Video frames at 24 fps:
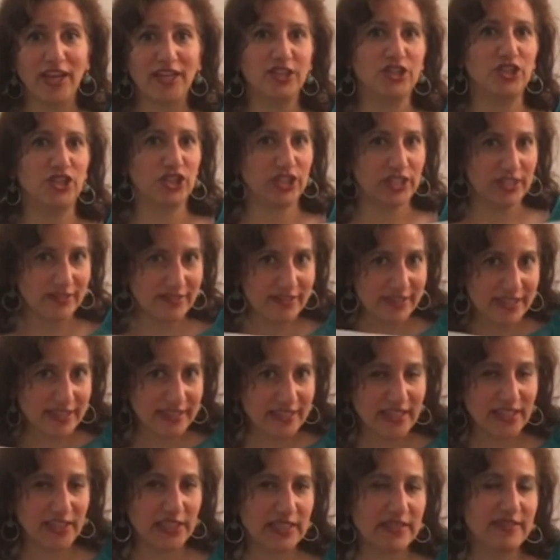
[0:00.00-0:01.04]
and
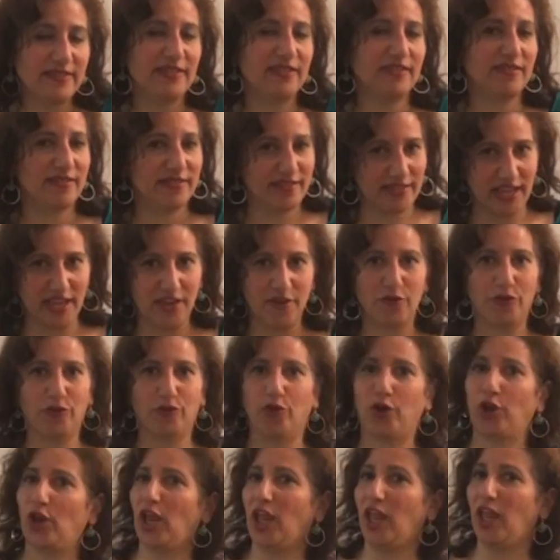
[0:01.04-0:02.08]
cheesiness to
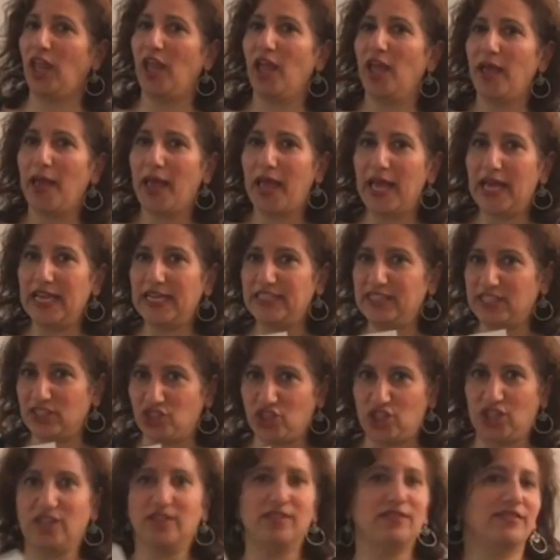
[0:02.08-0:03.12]
savory
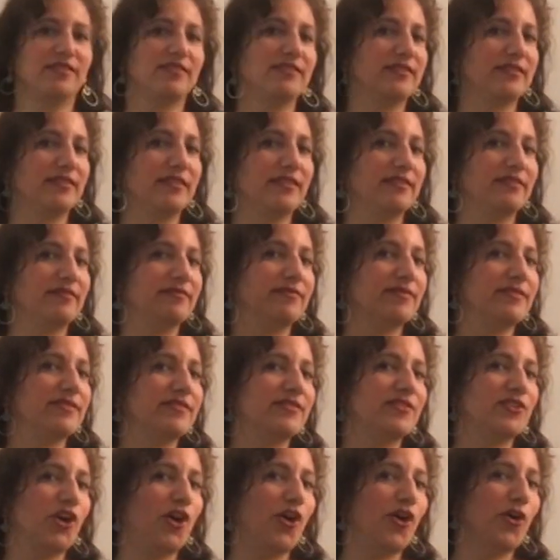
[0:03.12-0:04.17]
dishes.
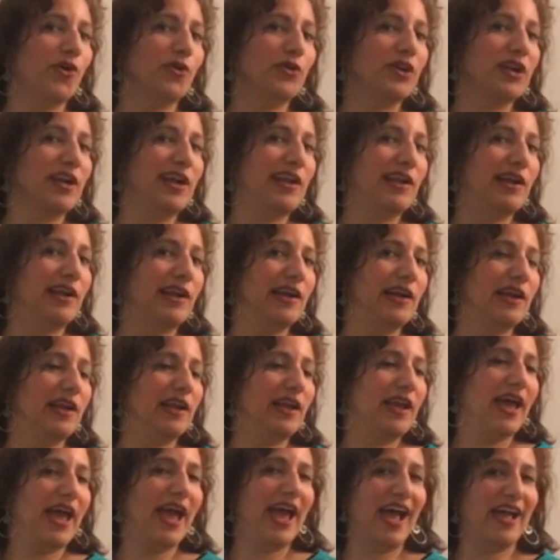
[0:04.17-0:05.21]
So
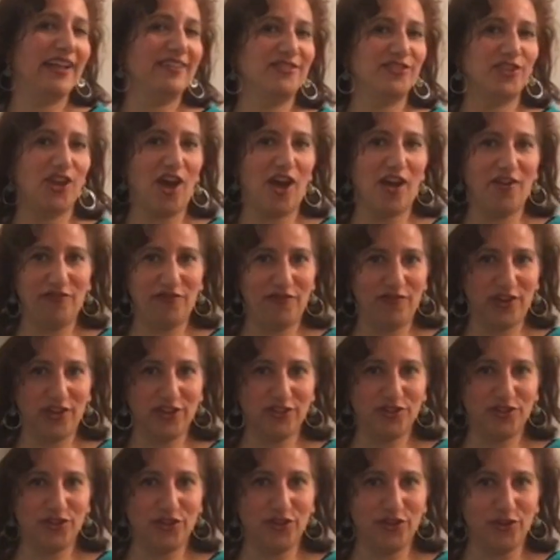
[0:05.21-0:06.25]
hats off
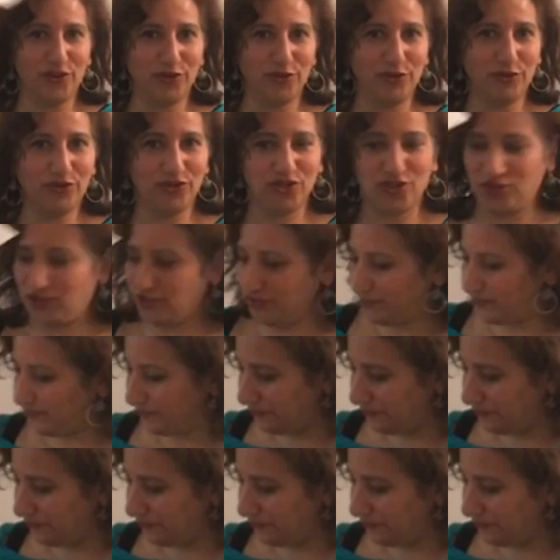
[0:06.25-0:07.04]
to the nooch.